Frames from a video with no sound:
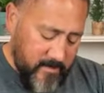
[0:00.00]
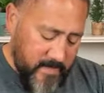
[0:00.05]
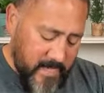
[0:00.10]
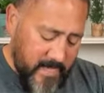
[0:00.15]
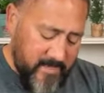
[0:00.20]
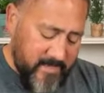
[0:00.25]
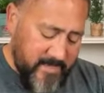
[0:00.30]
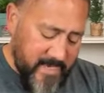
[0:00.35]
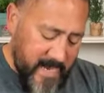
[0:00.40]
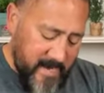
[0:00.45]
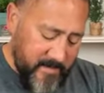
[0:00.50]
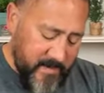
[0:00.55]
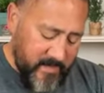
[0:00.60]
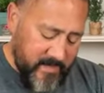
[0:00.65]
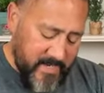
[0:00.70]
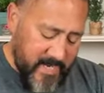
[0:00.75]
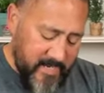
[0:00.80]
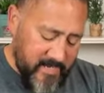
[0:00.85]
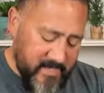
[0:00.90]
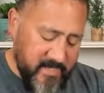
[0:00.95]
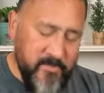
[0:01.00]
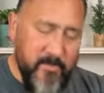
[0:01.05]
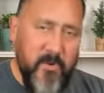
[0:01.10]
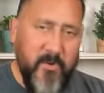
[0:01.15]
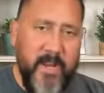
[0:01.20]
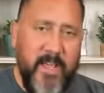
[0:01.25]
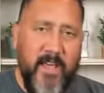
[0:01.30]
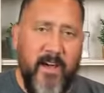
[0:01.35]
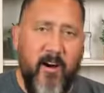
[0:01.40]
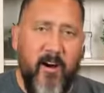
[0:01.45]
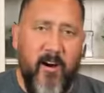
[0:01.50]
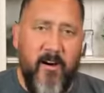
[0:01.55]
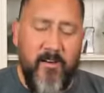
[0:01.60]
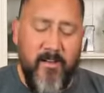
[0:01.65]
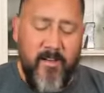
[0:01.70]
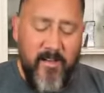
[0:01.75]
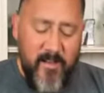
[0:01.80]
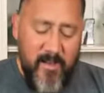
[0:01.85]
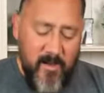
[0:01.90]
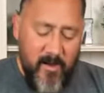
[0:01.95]
That's Samuel's testimony.
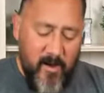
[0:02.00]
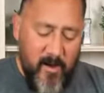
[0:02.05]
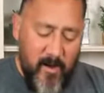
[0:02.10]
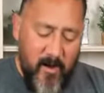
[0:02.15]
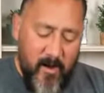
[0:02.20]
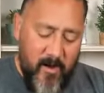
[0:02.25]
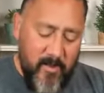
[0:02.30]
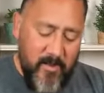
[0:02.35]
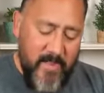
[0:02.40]
All all